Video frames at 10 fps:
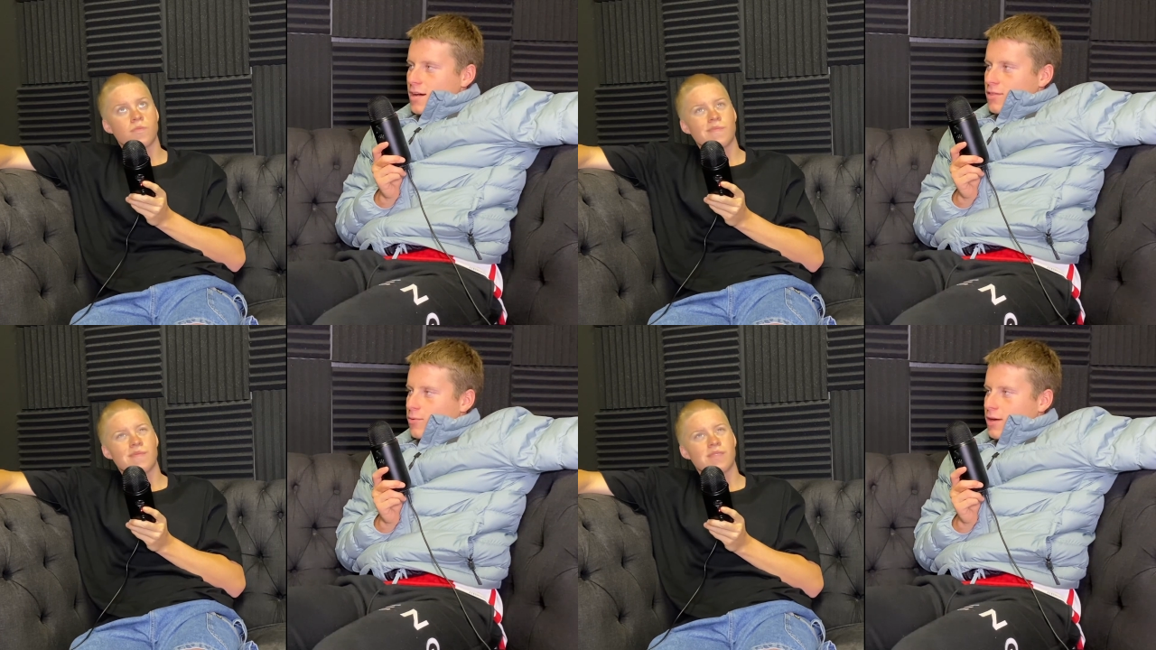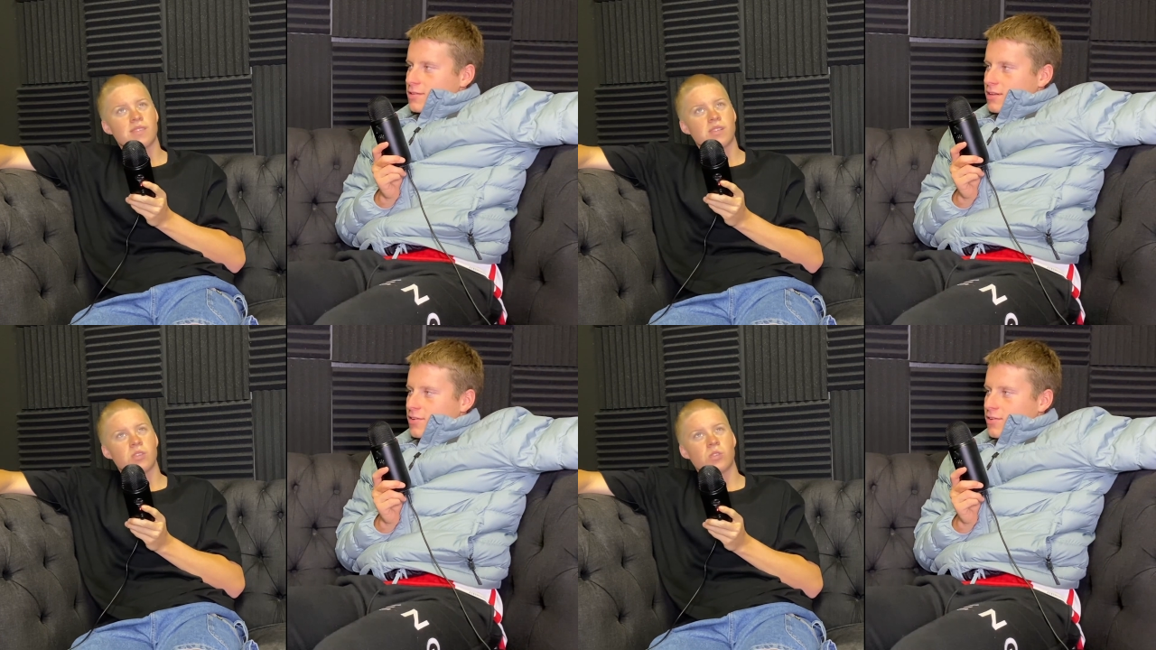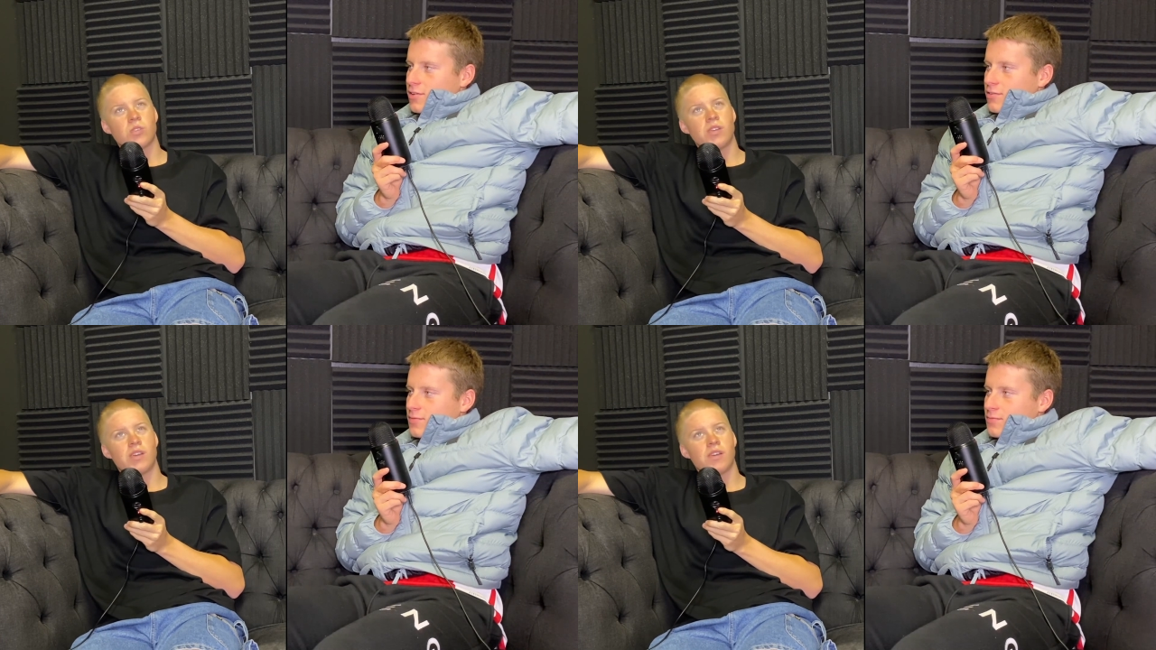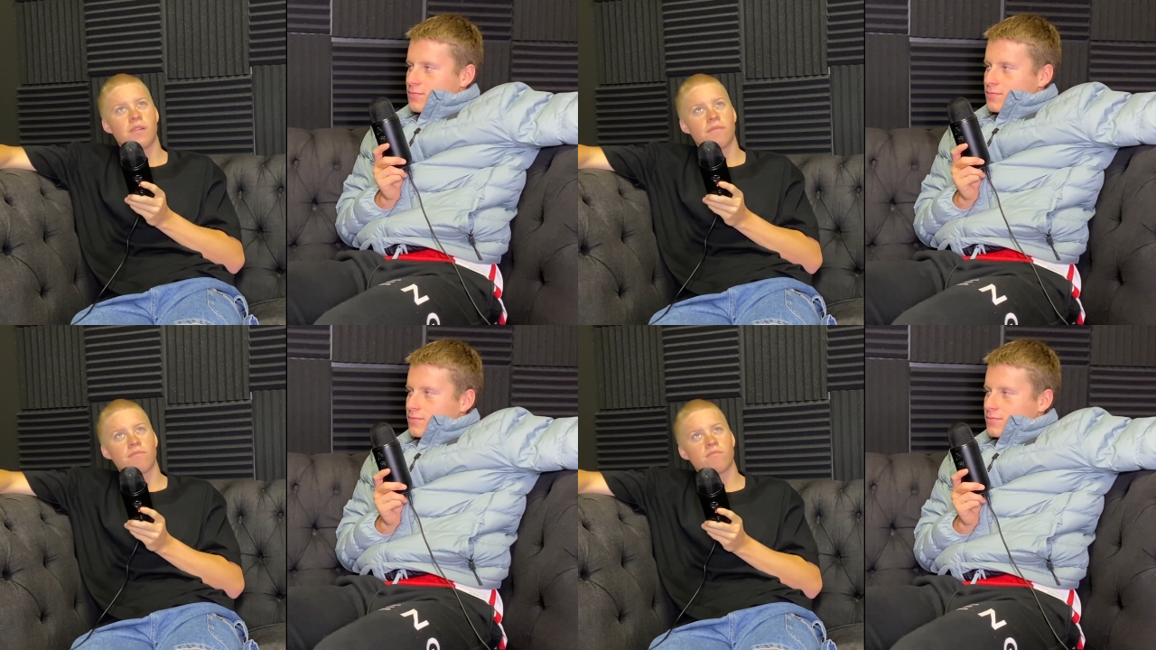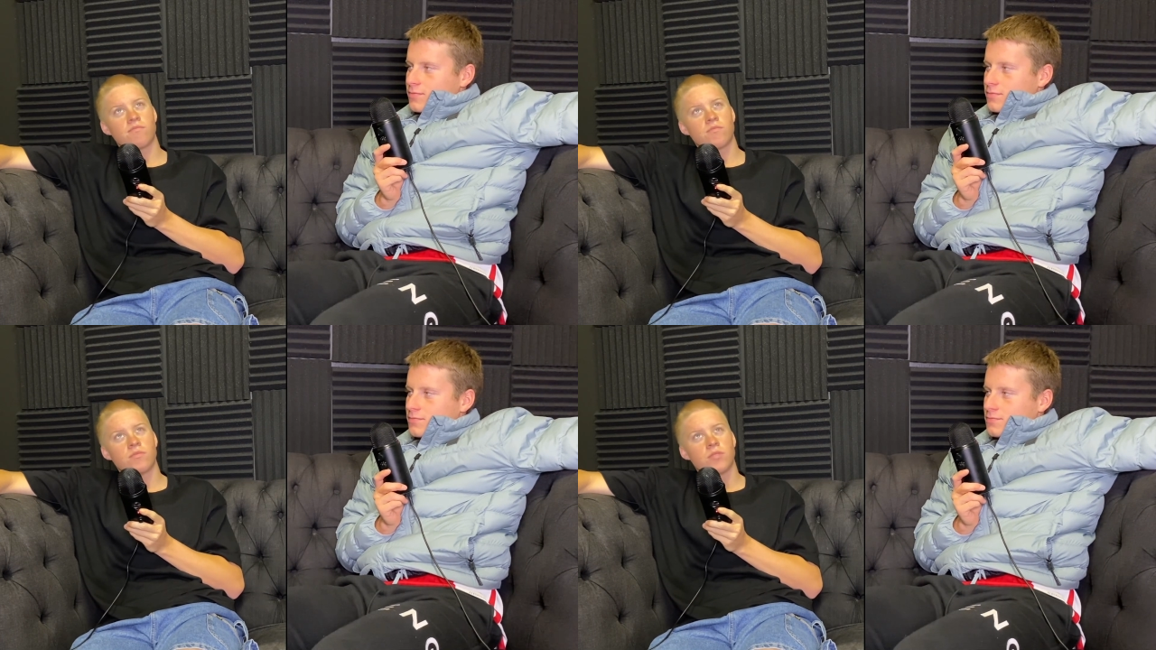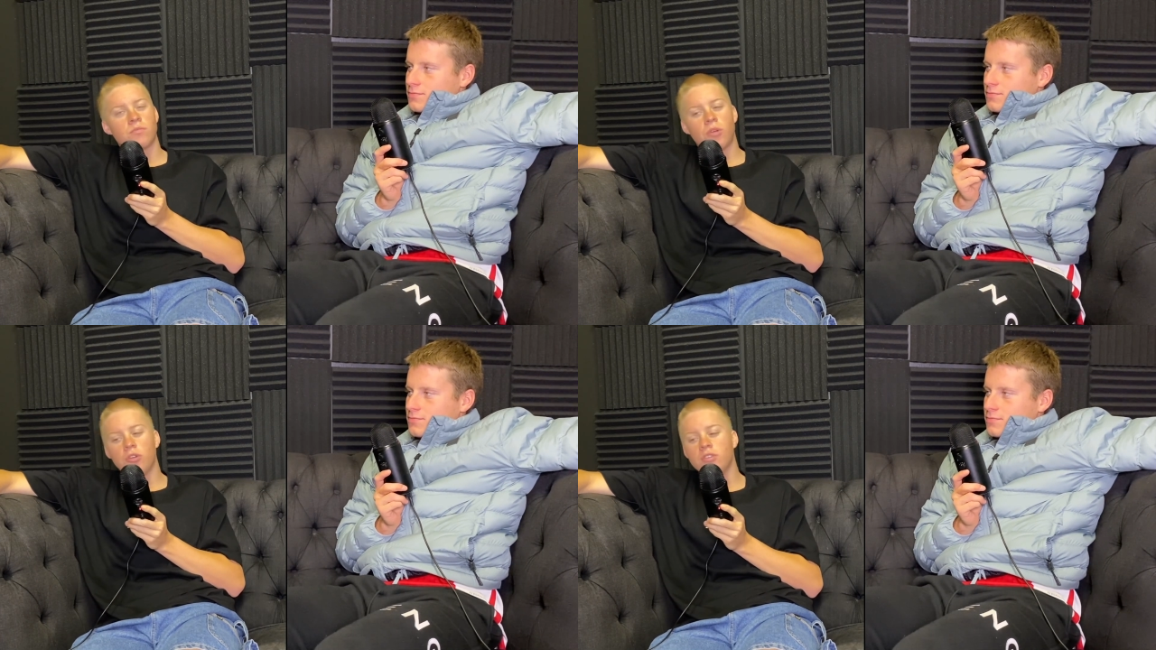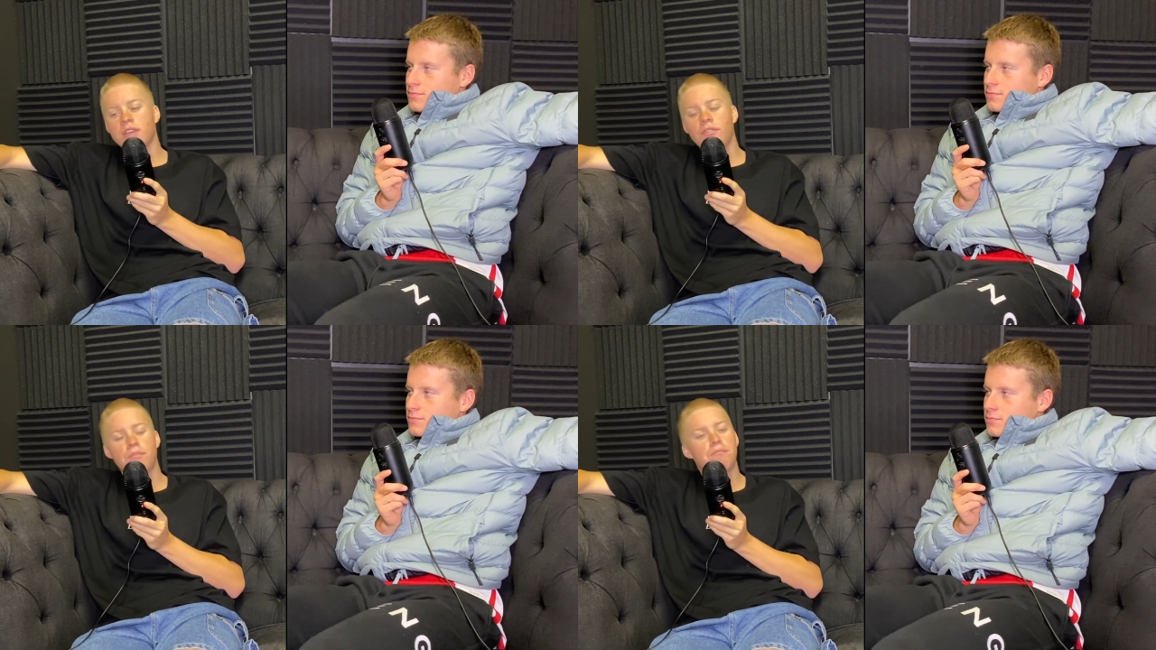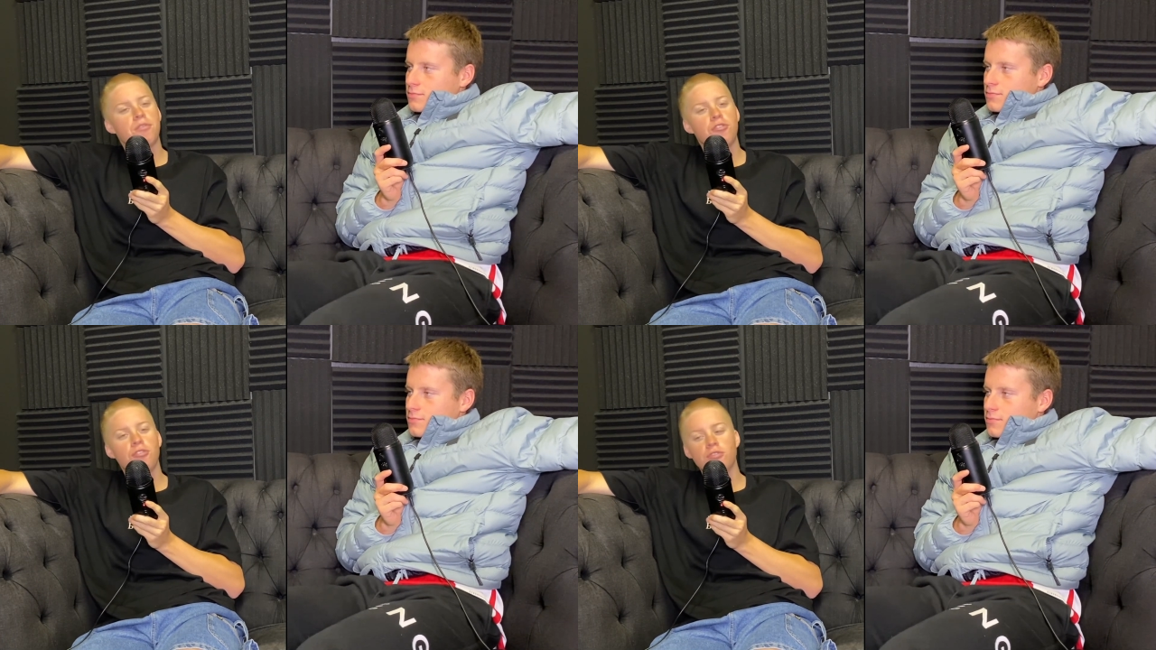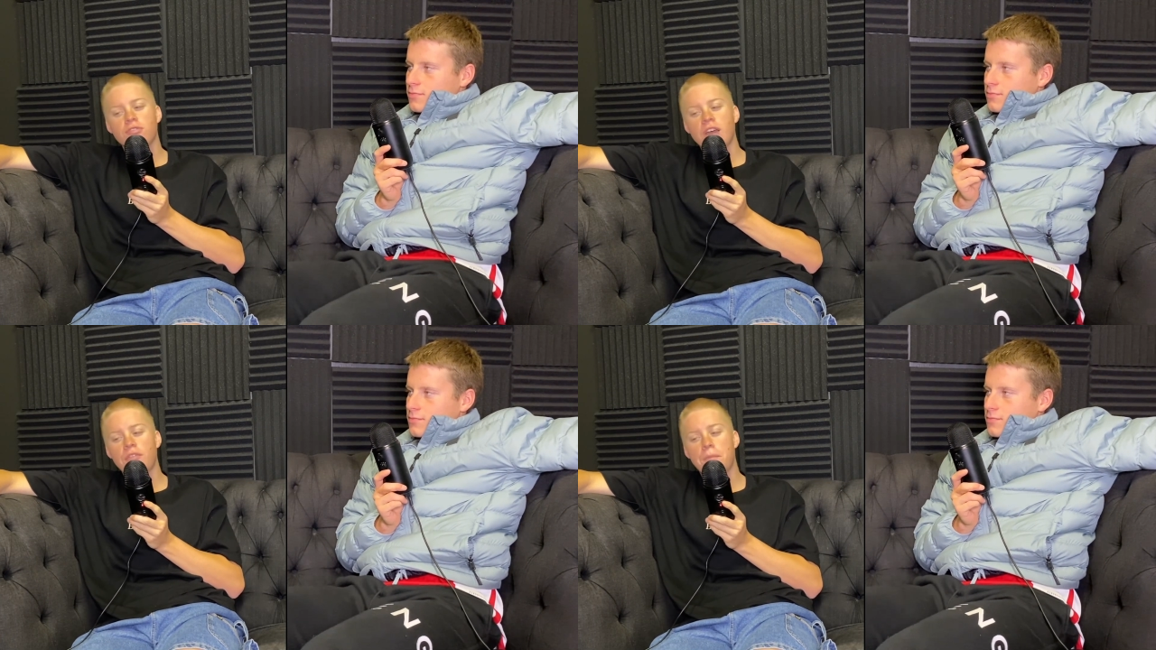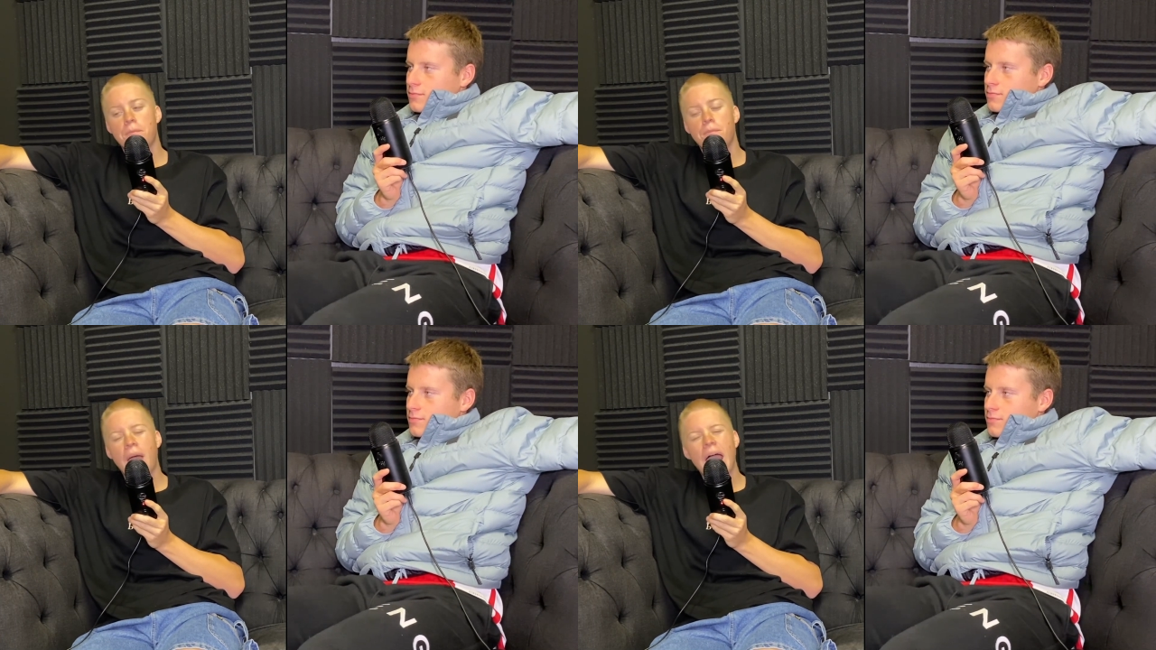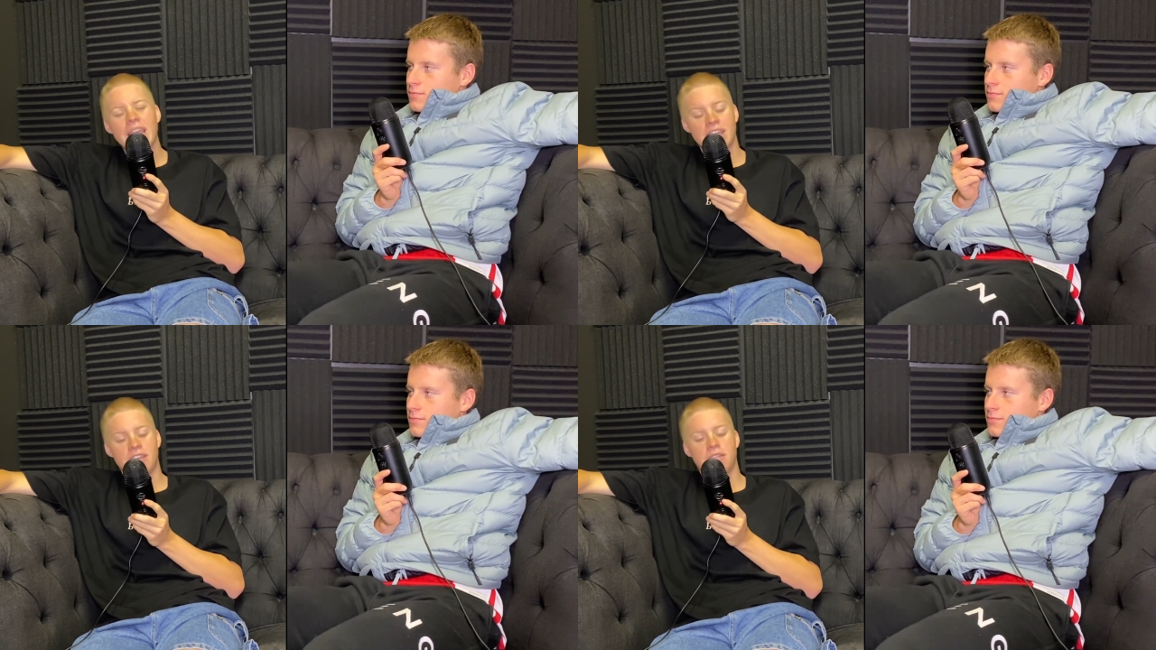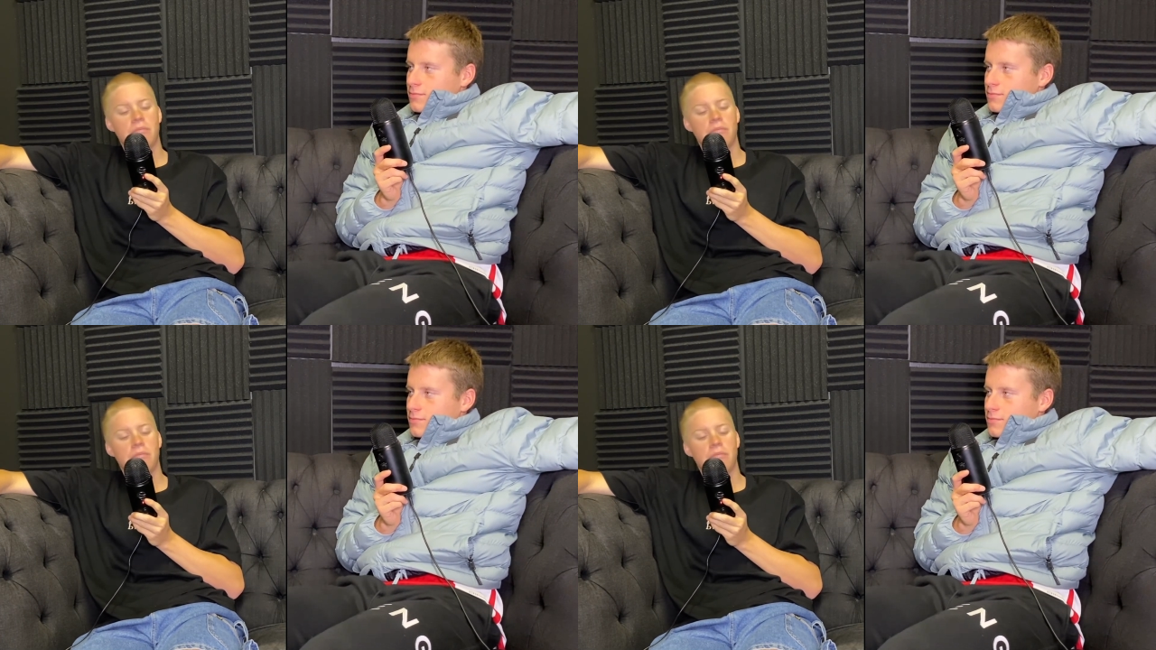Speaker 1: Otherwise, I don't know. Yeah.
Speaker 2: Bro, you used to have a you used to have a banging.